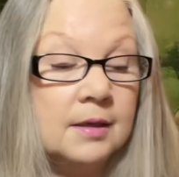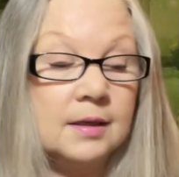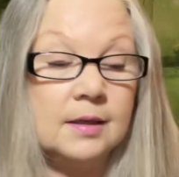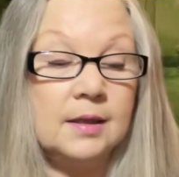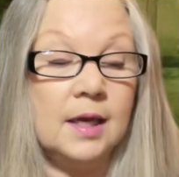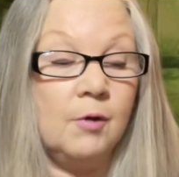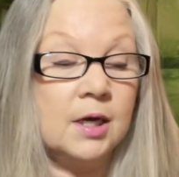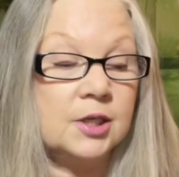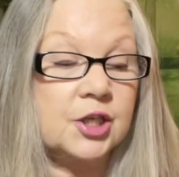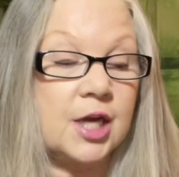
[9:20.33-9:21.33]
And they
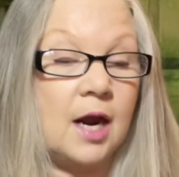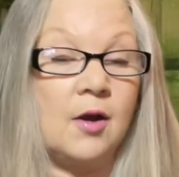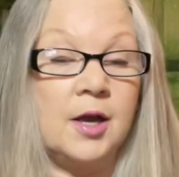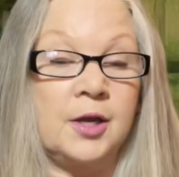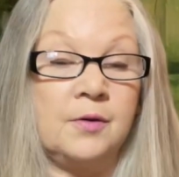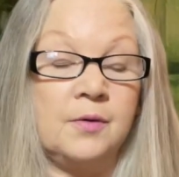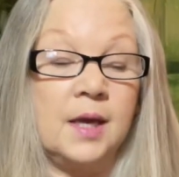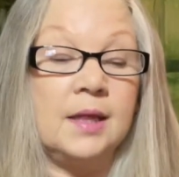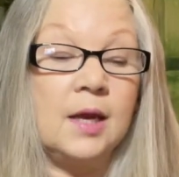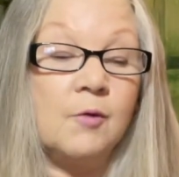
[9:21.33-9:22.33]
want to check on you.
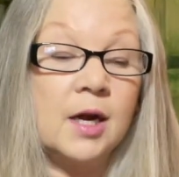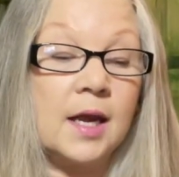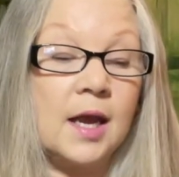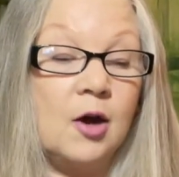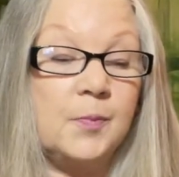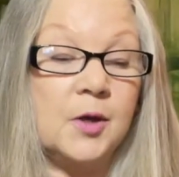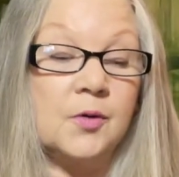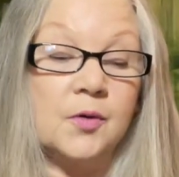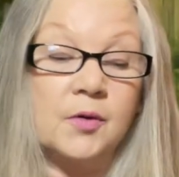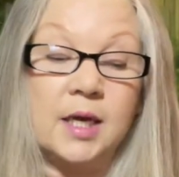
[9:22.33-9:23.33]
And they want to help
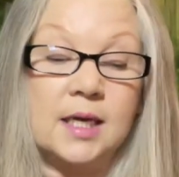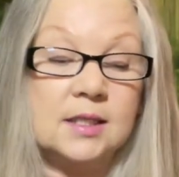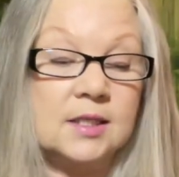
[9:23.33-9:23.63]
you, okay?